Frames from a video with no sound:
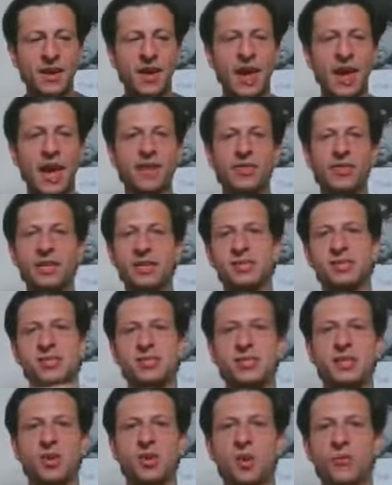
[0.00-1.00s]
And this is
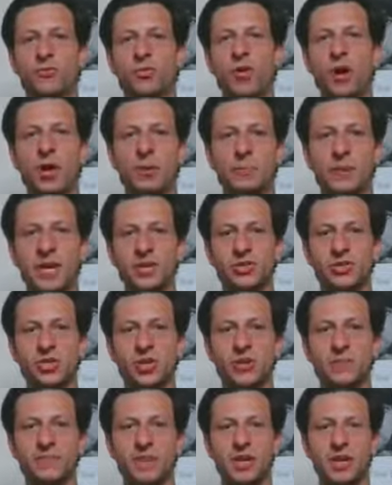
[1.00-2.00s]
the overall picture.
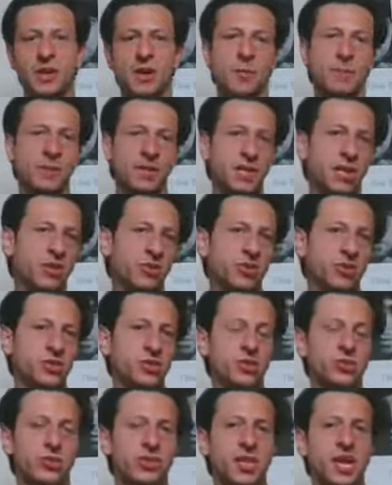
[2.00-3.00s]
But here are the
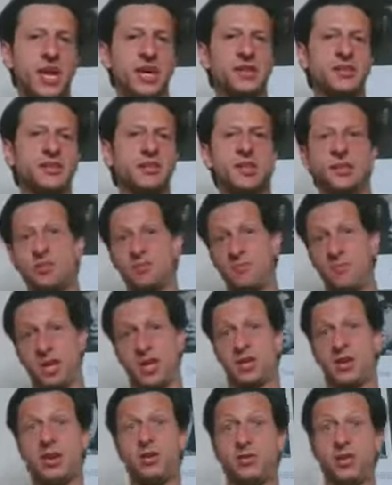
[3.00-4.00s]
two things that you may
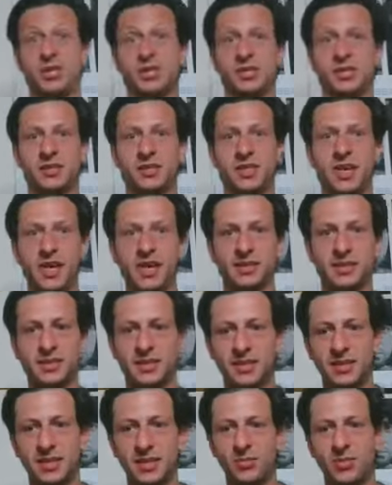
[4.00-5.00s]
notice that,
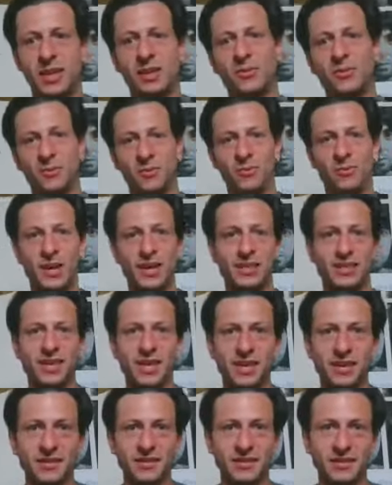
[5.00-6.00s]
one
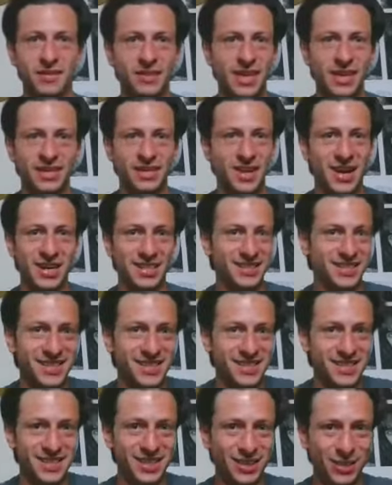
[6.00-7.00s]
thing that I
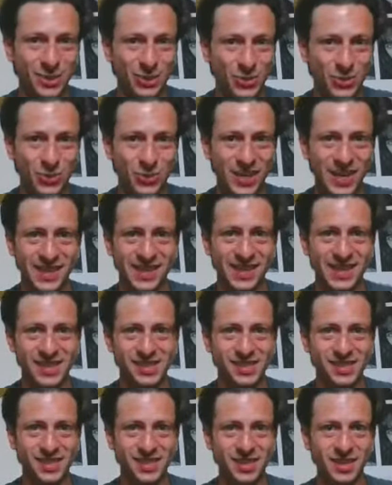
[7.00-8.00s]
didn't include in
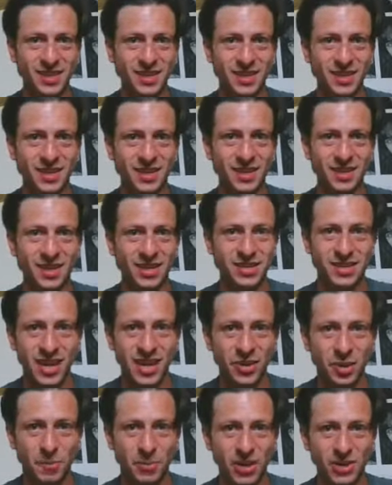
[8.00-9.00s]
this is the
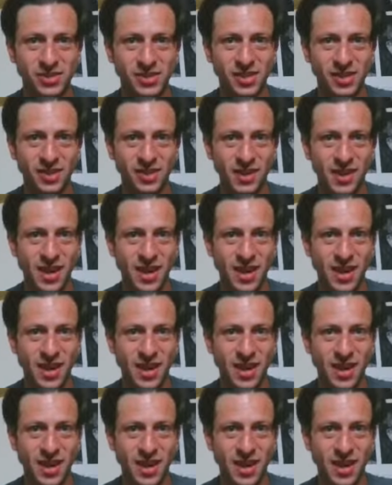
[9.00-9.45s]
other person.